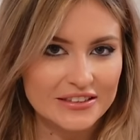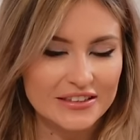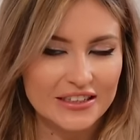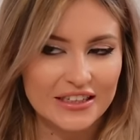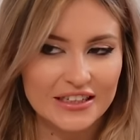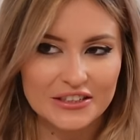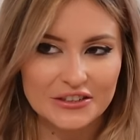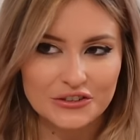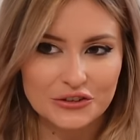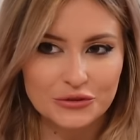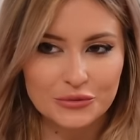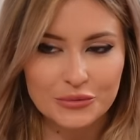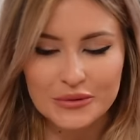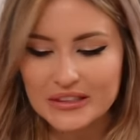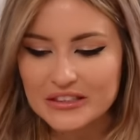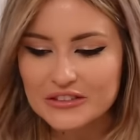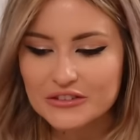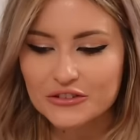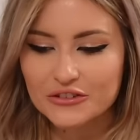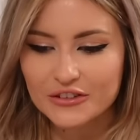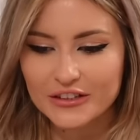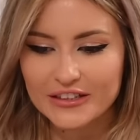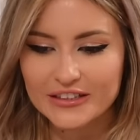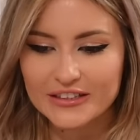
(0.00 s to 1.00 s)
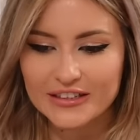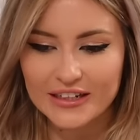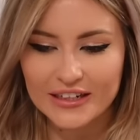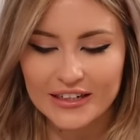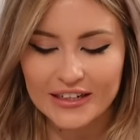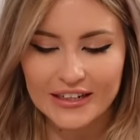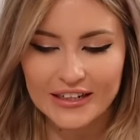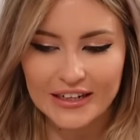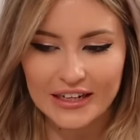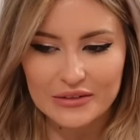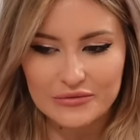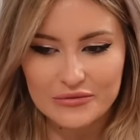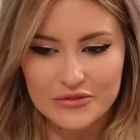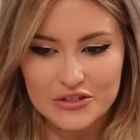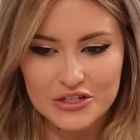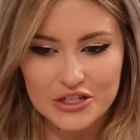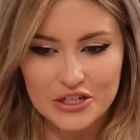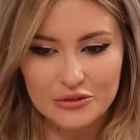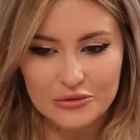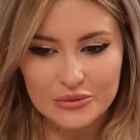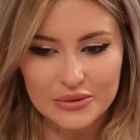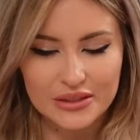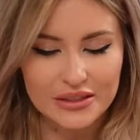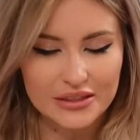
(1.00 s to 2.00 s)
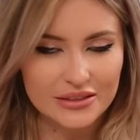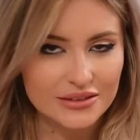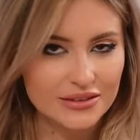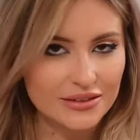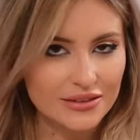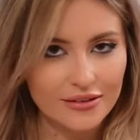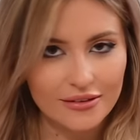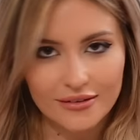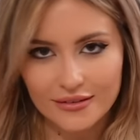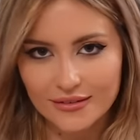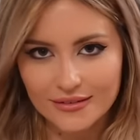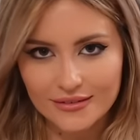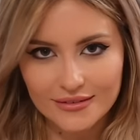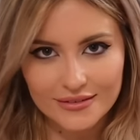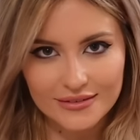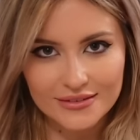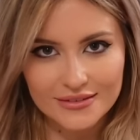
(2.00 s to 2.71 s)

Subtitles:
like a sweet treat that I can get for Toby that's not